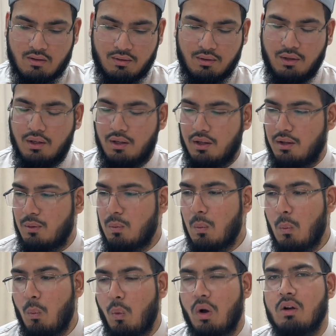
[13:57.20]
The
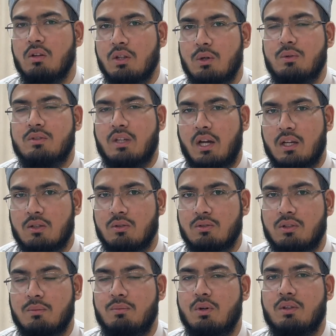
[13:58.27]
well-known title,
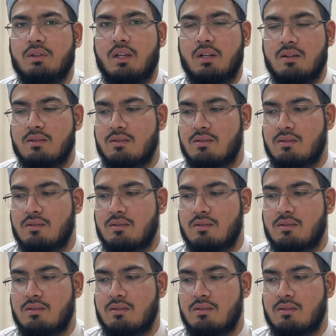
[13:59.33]
the title